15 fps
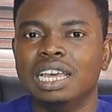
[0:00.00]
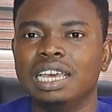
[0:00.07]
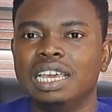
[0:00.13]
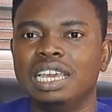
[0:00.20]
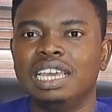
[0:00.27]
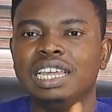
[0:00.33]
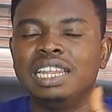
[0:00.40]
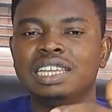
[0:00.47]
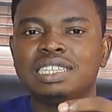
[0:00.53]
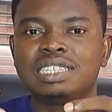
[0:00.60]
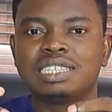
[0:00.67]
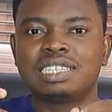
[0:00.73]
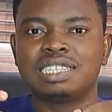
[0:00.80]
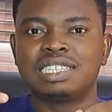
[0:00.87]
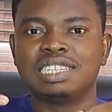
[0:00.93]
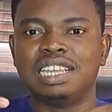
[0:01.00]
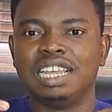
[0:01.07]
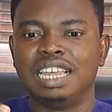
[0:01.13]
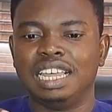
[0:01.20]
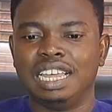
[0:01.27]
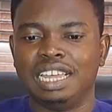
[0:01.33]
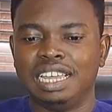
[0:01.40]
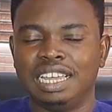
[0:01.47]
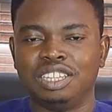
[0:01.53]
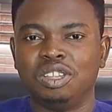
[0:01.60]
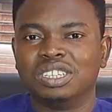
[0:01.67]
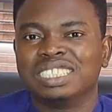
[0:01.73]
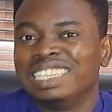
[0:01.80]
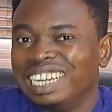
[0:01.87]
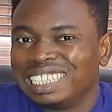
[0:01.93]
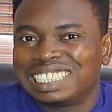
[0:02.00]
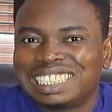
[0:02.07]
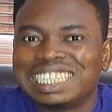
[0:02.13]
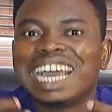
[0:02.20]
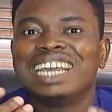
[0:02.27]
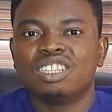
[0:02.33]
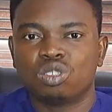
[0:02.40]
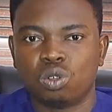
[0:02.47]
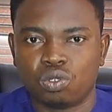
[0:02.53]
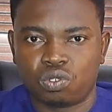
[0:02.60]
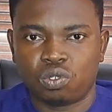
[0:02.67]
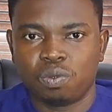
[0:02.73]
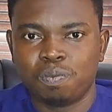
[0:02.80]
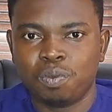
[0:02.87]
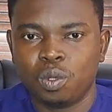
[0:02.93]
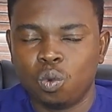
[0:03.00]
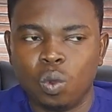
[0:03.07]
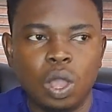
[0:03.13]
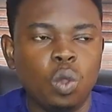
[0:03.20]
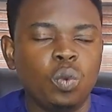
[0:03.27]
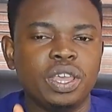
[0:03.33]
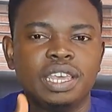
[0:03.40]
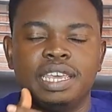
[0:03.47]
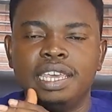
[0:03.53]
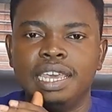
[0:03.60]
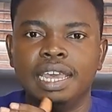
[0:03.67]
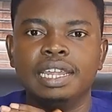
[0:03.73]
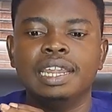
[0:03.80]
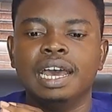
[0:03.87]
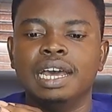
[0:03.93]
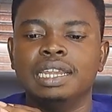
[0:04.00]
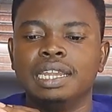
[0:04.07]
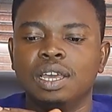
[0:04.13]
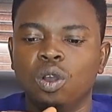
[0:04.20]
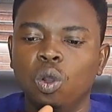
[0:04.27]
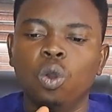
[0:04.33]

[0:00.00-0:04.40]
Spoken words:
it doesn't excite us when we hear that,